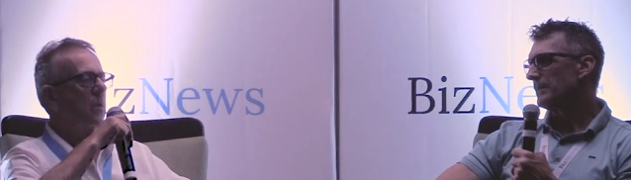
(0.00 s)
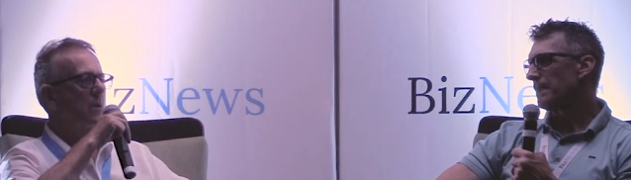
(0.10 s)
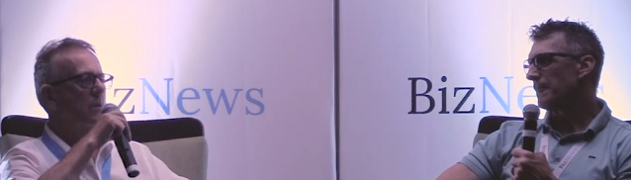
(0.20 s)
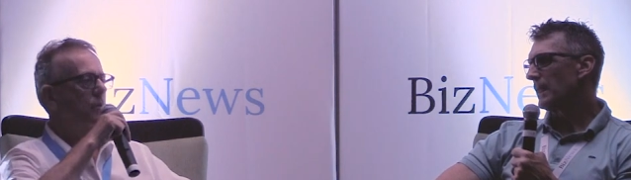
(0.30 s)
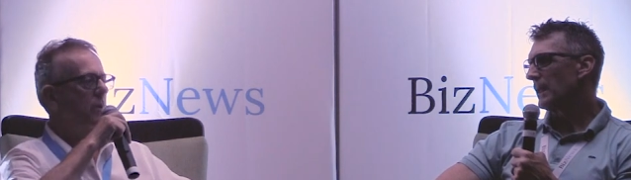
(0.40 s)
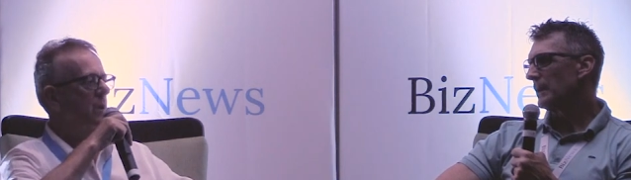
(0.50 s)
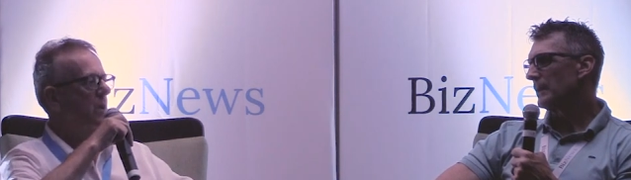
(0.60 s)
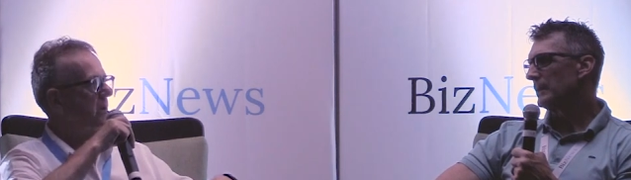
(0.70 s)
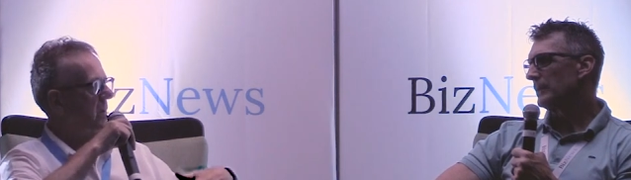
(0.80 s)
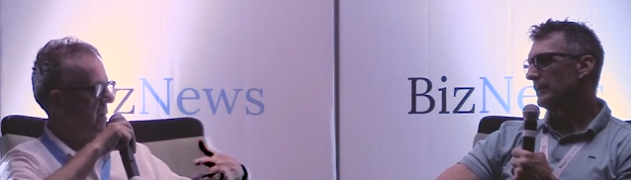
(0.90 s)
Speaker 1: Well, we
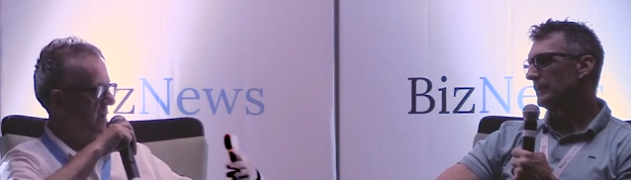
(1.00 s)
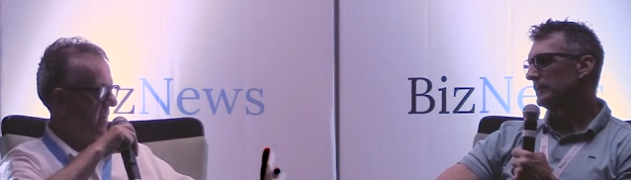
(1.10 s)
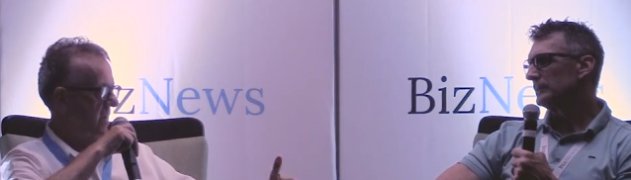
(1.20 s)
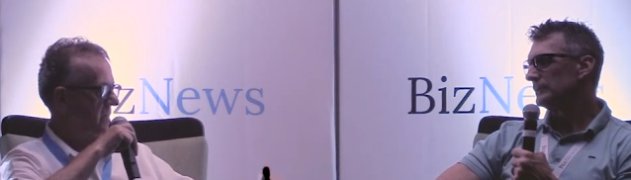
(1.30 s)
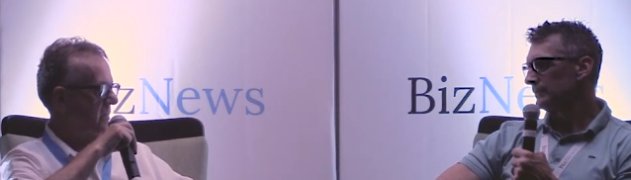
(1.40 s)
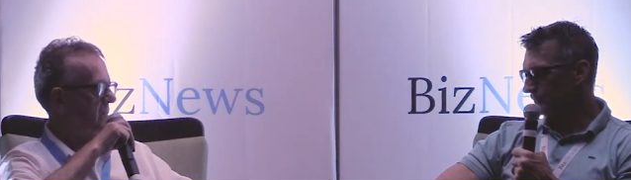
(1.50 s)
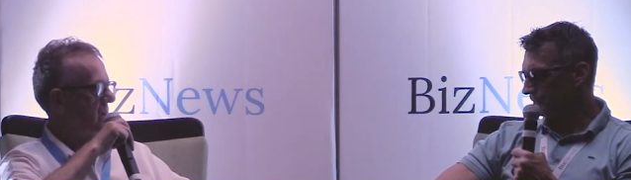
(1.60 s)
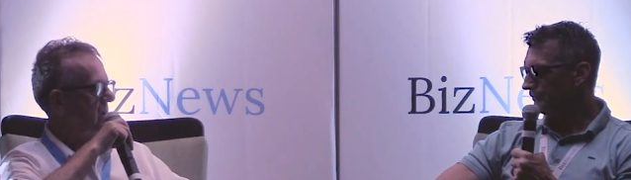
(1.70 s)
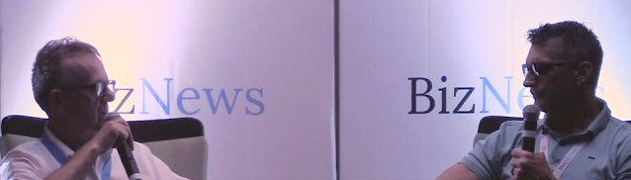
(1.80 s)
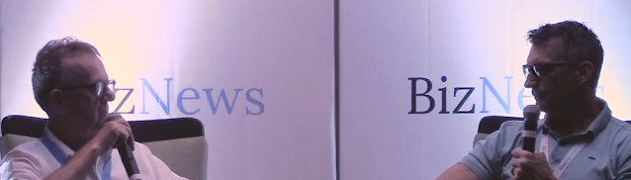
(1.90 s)
know
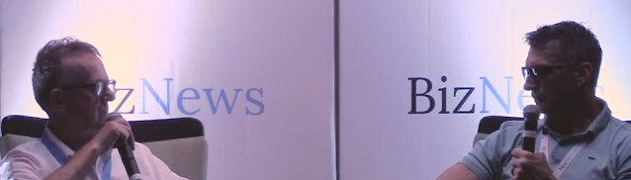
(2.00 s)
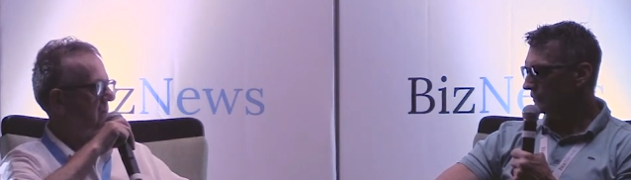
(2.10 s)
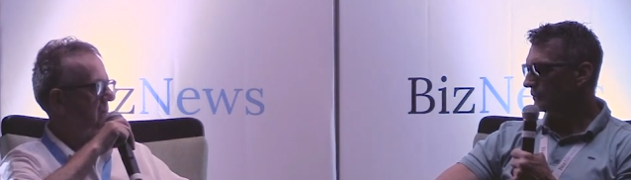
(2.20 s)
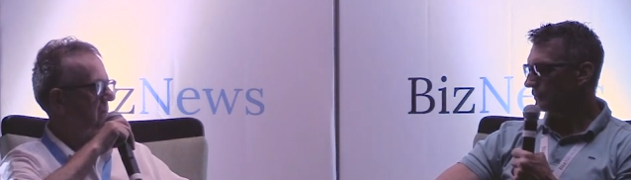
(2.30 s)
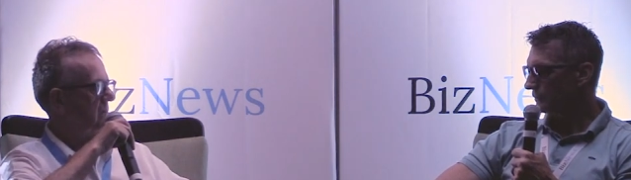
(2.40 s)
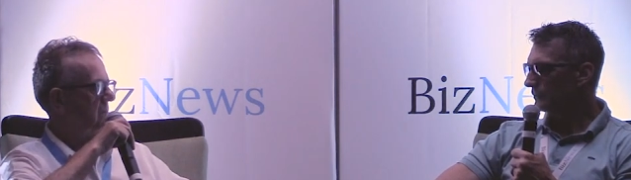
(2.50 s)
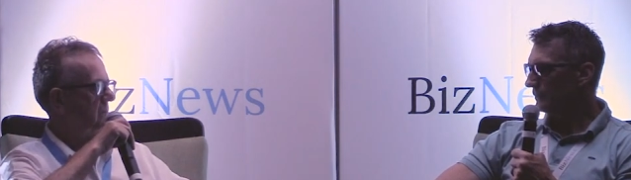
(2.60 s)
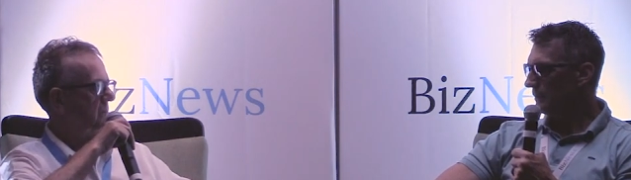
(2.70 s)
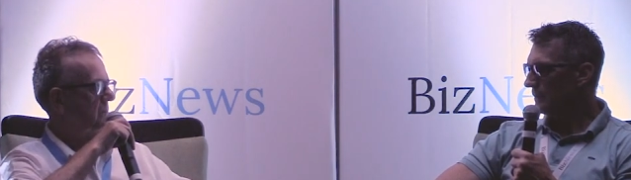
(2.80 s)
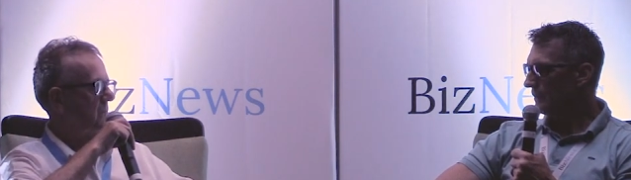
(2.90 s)
nowadays mm. uh,
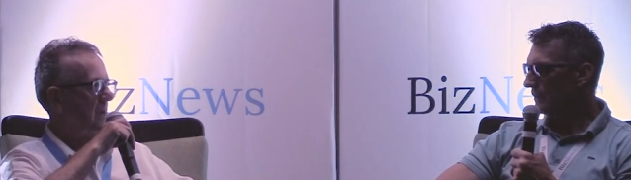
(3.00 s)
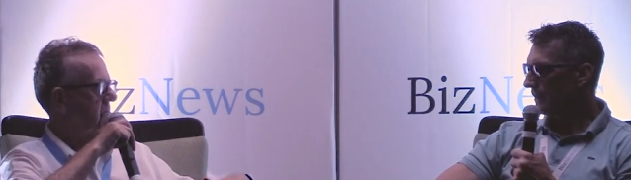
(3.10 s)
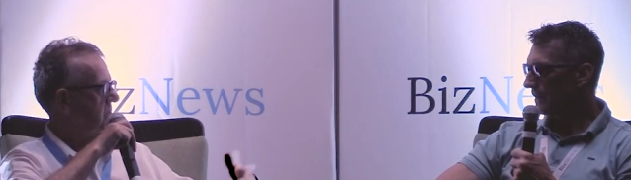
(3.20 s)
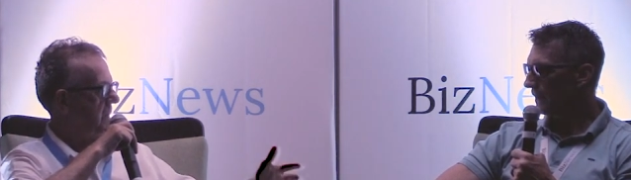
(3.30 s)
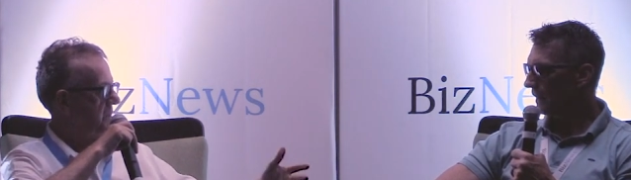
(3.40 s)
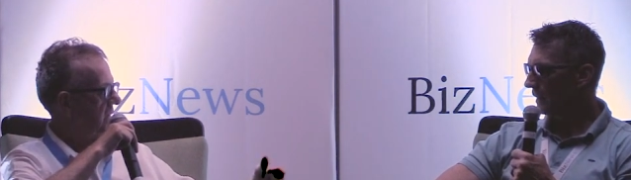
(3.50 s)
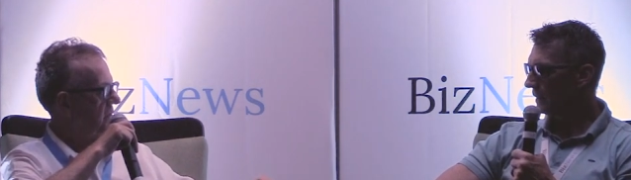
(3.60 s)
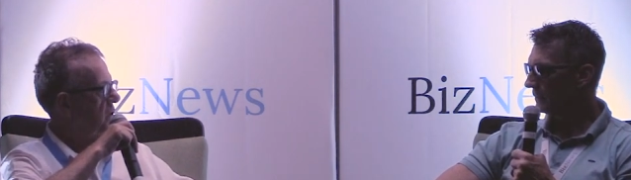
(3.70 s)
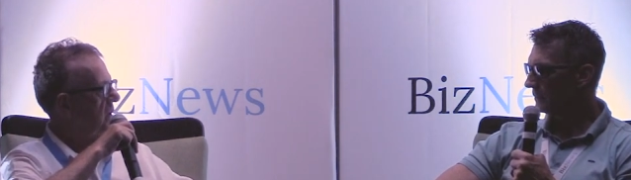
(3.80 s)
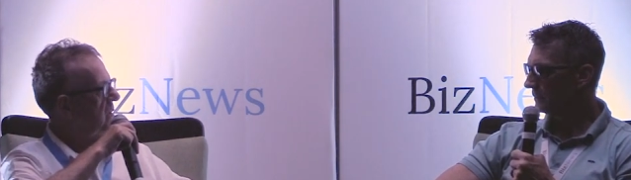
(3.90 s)
I'll maybe
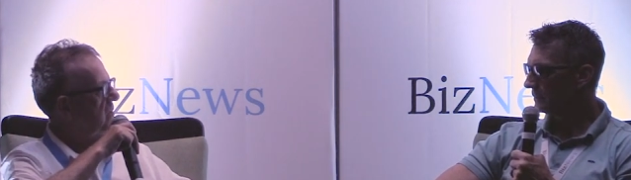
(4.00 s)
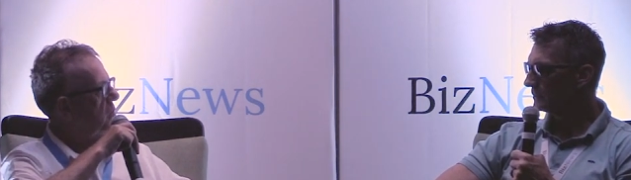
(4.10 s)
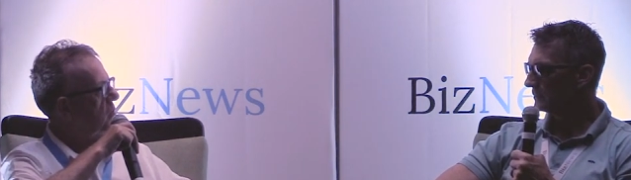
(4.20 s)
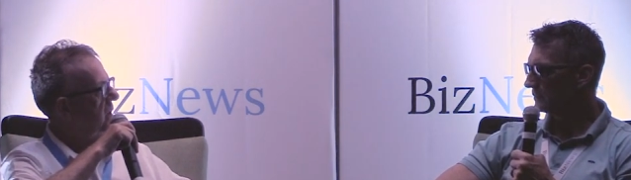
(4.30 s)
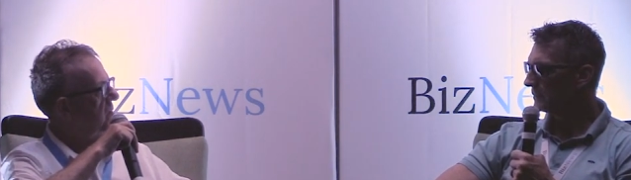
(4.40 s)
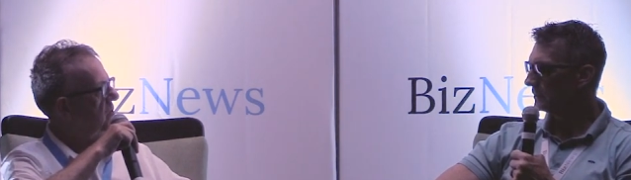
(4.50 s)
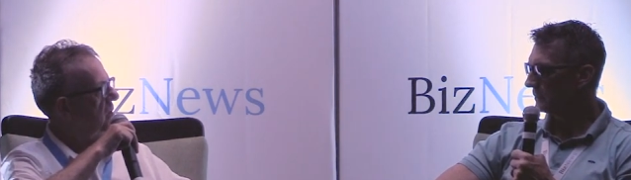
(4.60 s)
give you a little story